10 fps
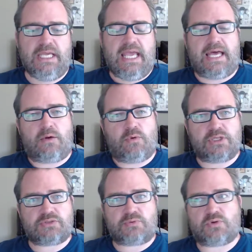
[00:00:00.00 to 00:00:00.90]
and I wanted
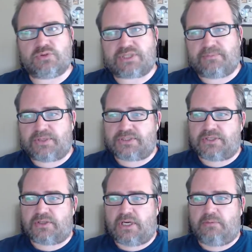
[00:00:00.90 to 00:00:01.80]
to record something so
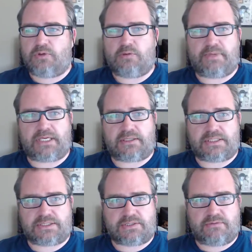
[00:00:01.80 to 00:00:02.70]
that I would look back at
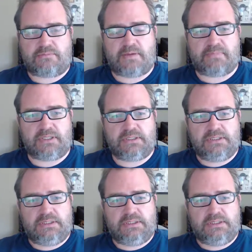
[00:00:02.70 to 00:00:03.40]
this and remember